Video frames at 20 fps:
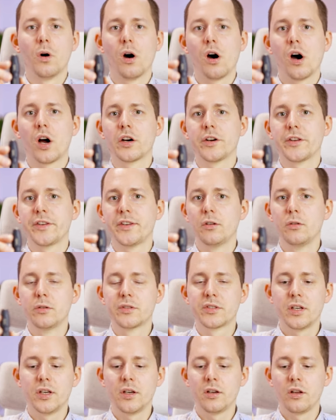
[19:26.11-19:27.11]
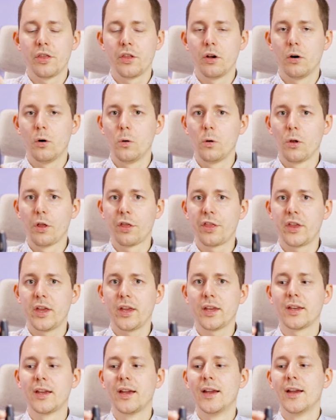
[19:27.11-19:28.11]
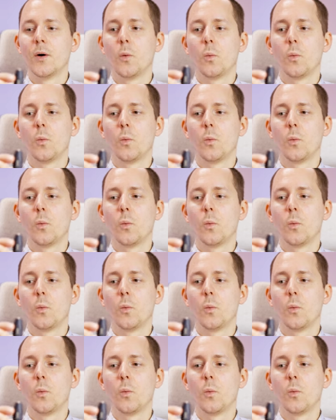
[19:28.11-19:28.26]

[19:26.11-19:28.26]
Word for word: are using the whole thing